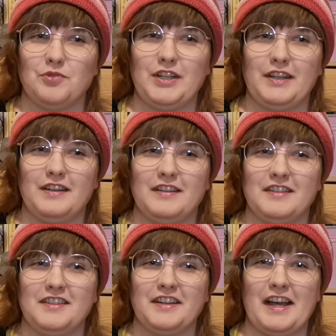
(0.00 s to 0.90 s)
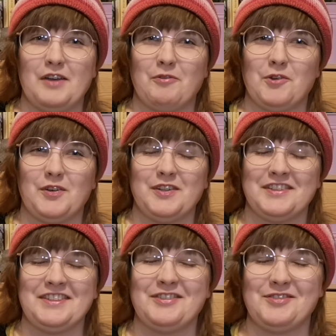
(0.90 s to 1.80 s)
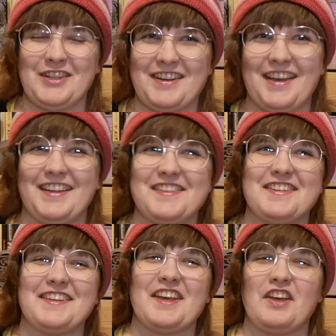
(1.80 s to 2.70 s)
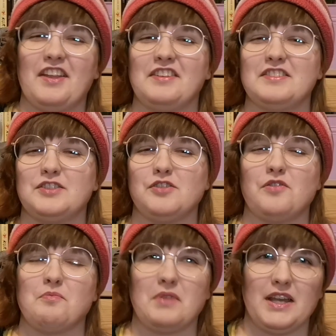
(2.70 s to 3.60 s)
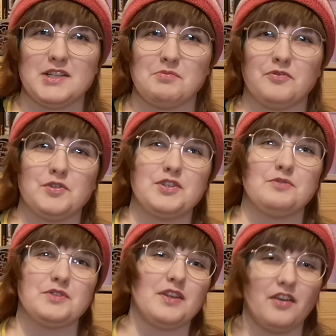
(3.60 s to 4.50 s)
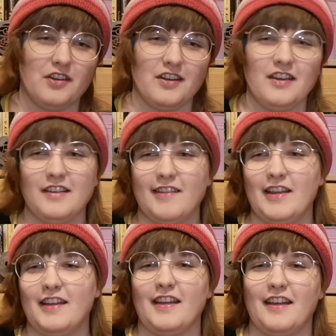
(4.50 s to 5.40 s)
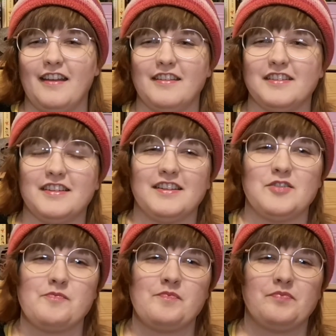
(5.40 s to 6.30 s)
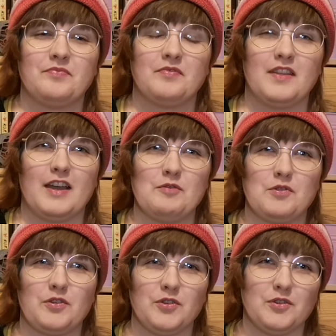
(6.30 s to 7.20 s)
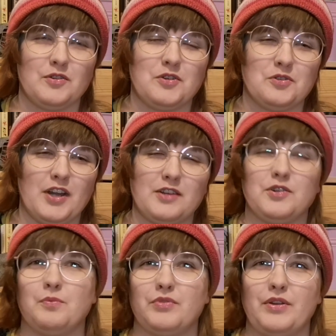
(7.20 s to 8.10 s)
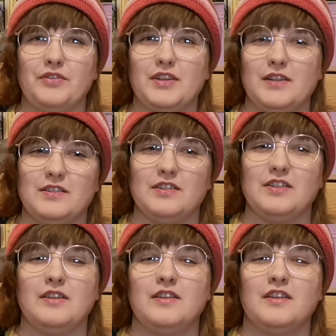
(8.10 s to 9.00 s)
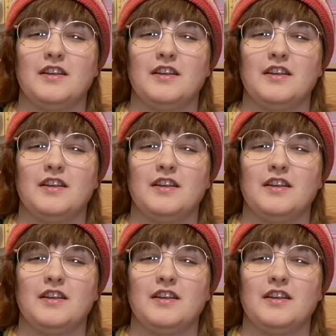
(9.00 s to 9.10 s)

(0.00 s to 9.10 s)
read, I would read ahead and turn the page before she was done. And I would also correct her pronunciation.